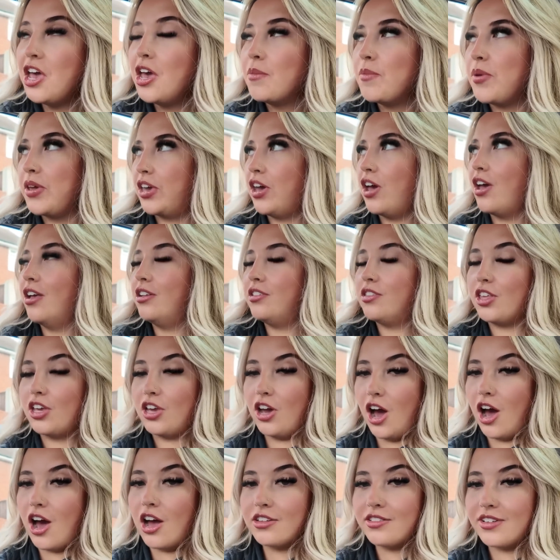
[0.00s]
because the
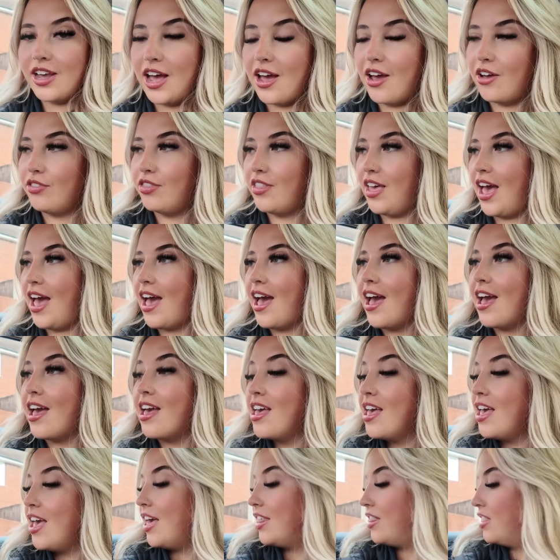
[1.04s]
car down there,
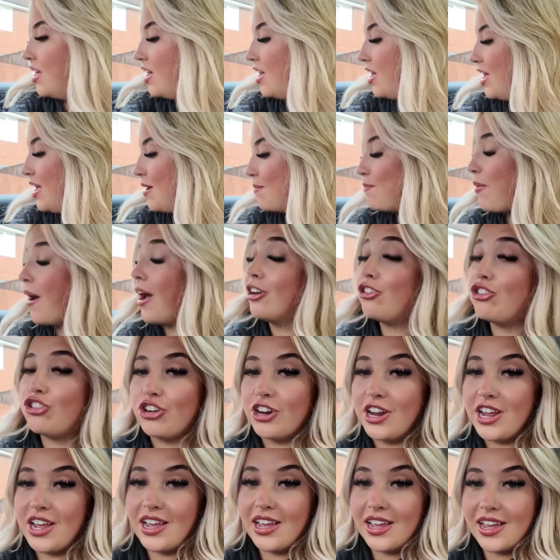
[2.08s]
the
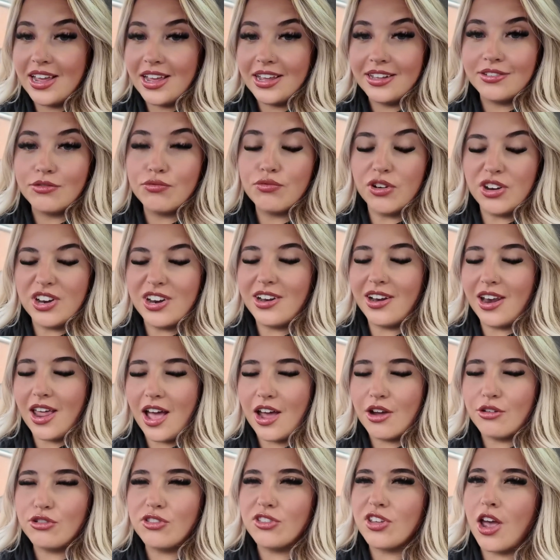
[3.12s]
battery is running
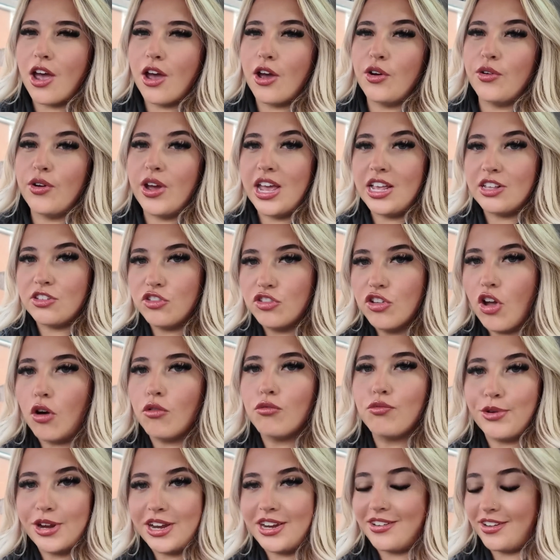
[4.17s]
low, so it's
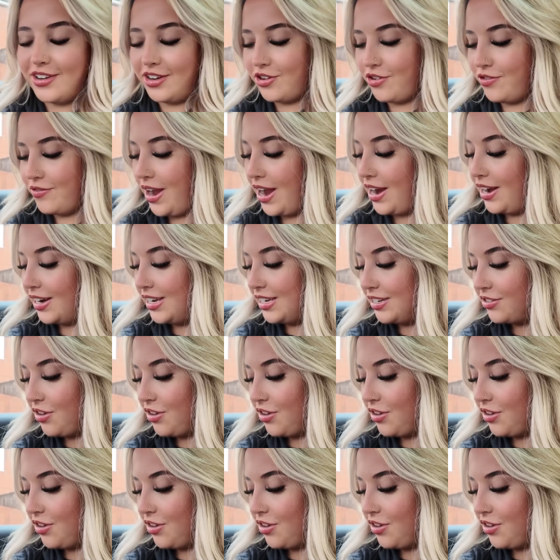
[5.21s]
not reading correctly.